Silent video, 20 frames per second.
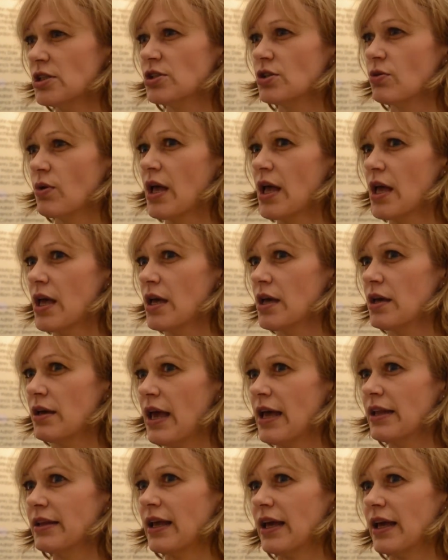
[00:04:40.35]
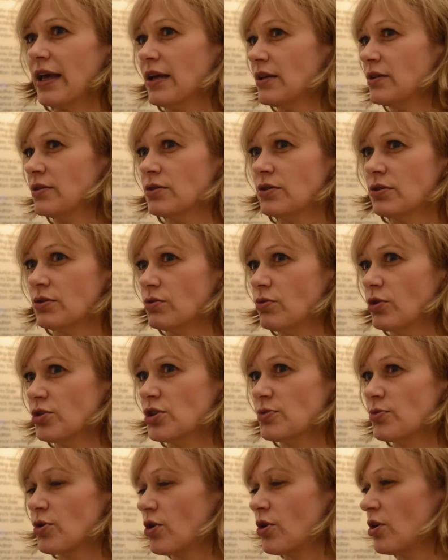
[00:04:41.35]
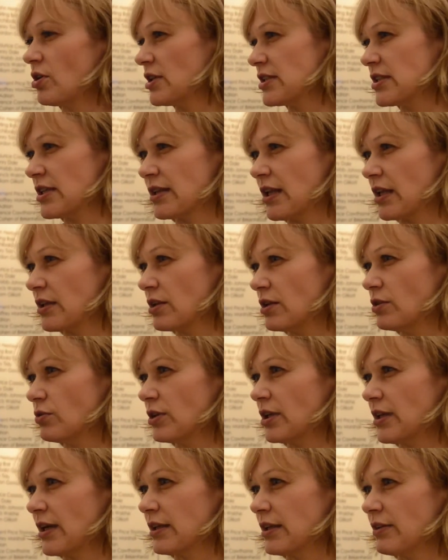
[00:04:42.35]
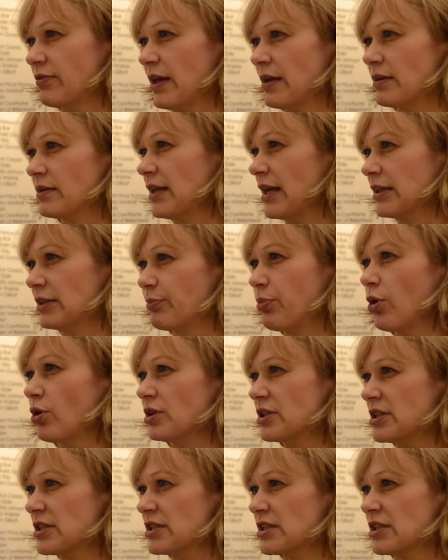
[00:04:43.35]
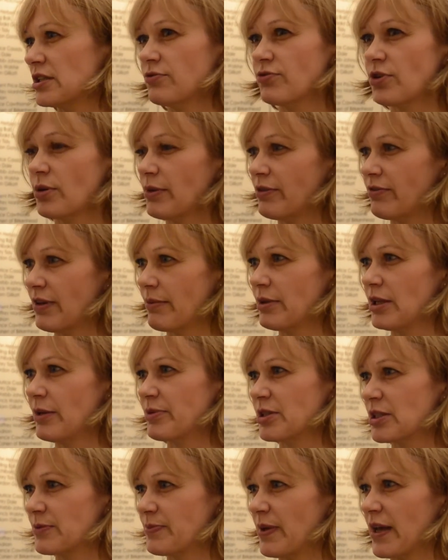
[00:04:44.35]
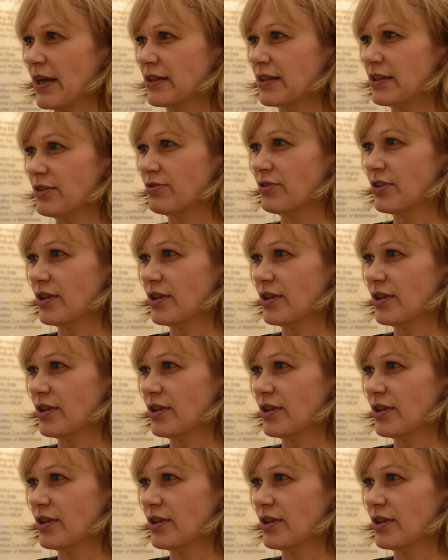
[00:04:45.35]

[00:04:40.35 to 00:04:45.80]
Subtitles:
So and what is more holistic than looking at that policy from a family perspective?